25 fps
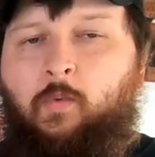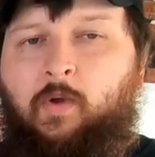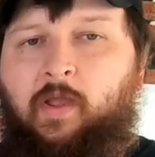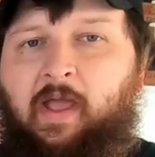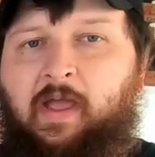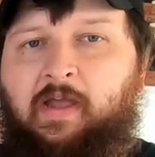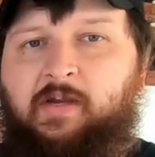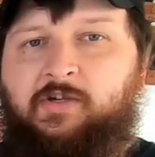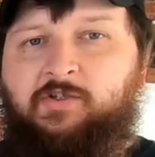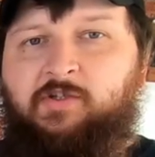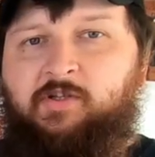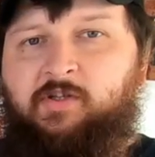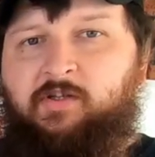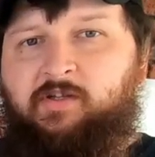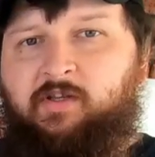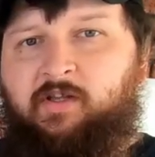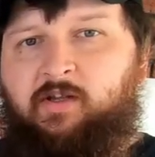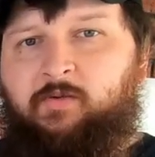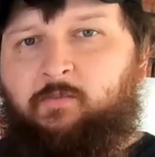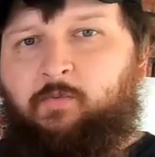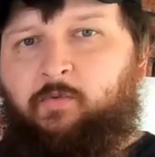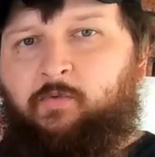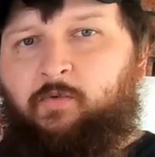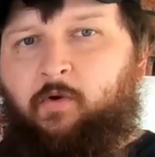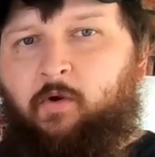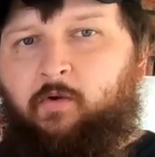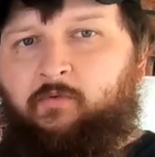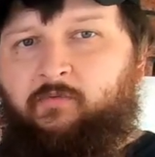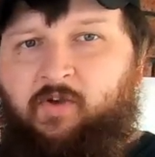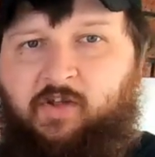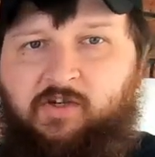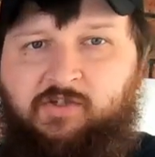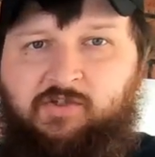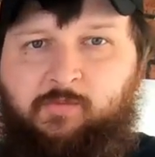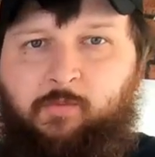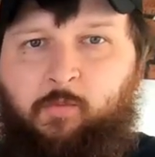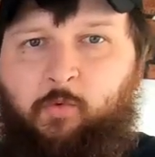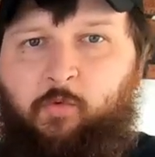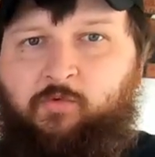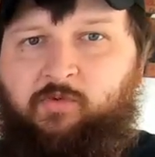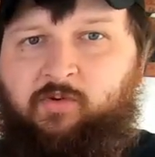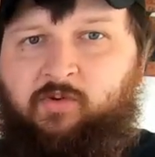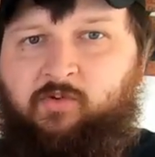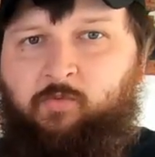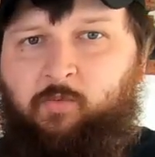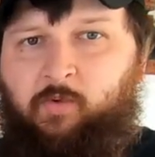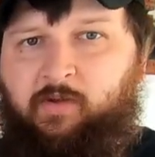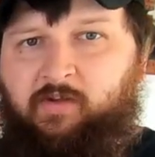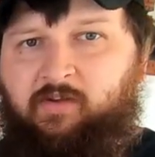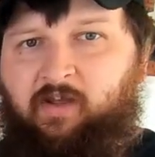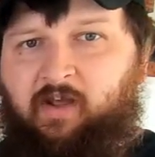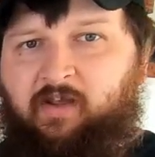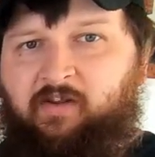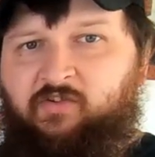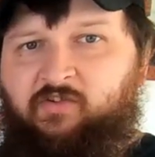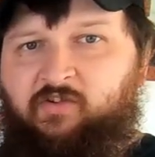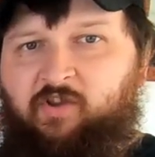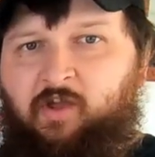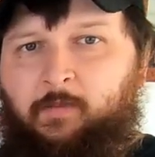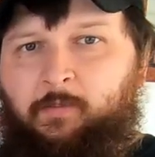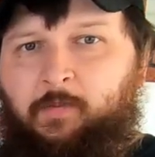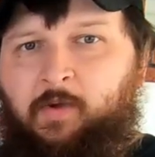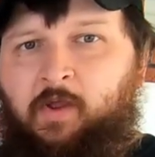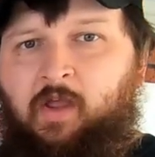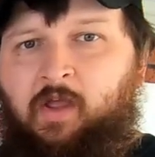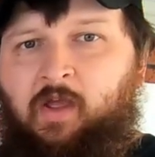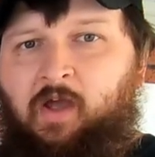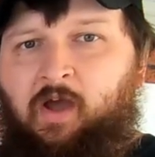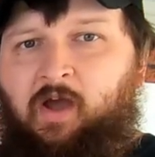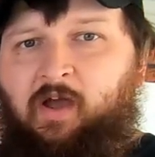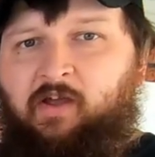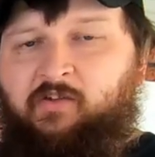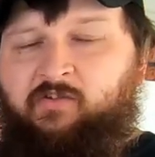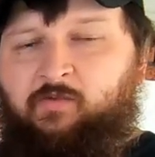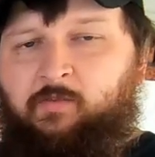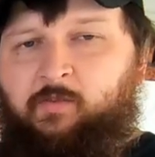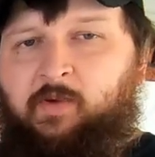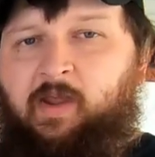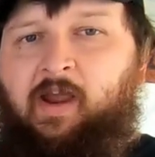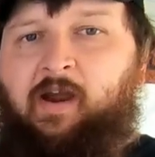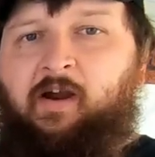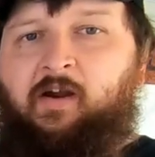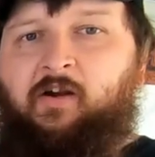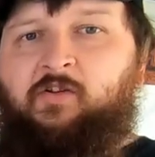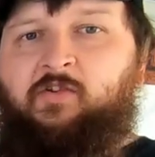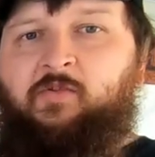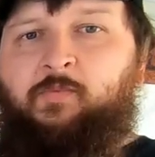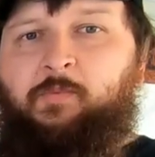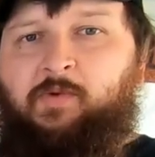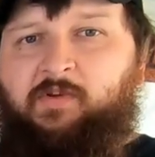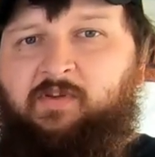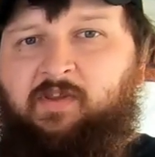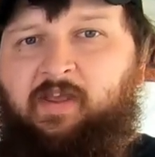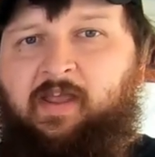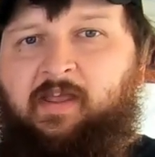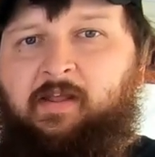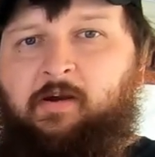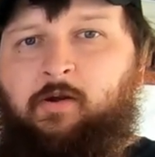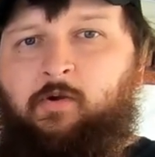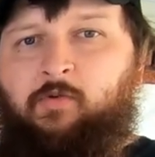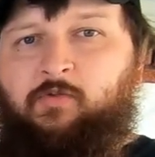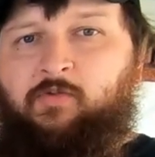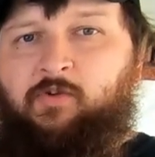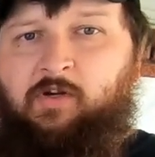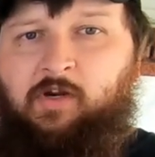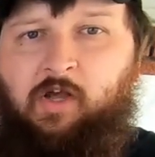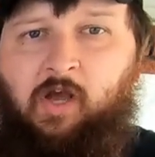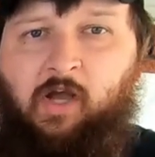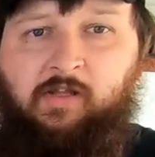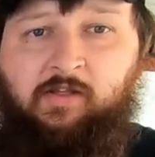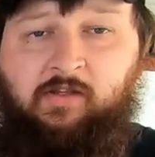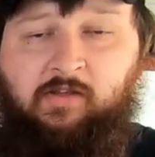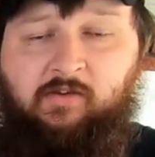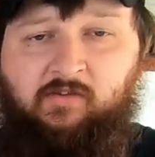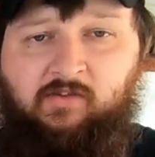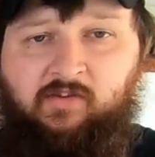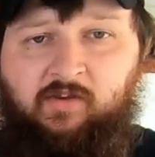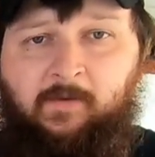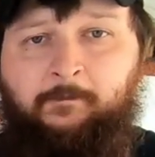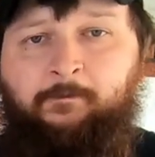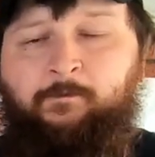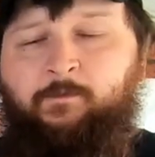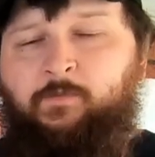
we actually did for our vegetables is we diced up some carrots, potatoes, and onions,